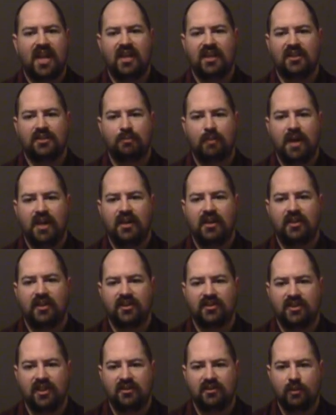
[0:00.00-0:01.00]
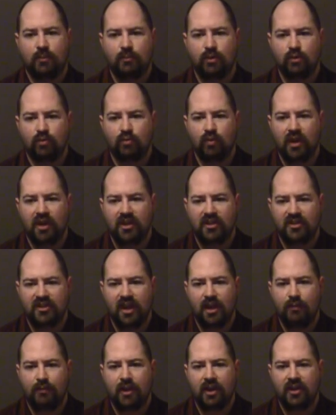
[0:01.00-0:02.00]
and expected the system to run
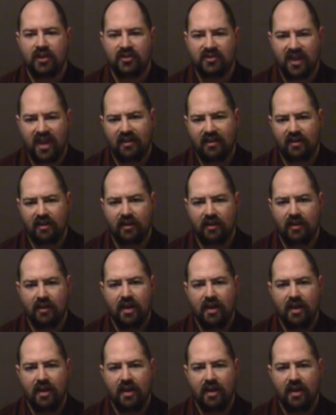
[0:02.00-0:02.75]
itself unattended.